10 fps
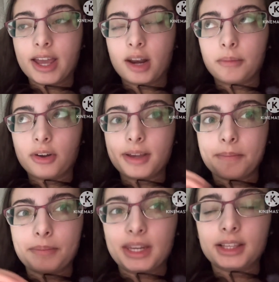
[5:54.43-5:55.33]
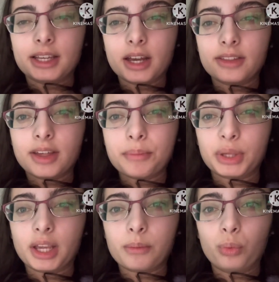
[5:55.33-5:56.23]
and I'm not immediately cutting them, but
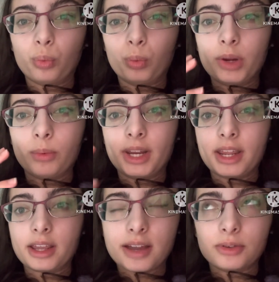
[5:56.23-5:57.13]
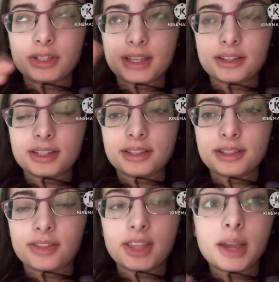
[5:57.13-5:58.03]
like I'm rereading every sentence
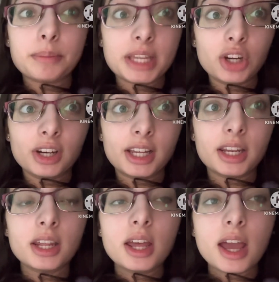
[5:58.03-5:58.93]
that they appear in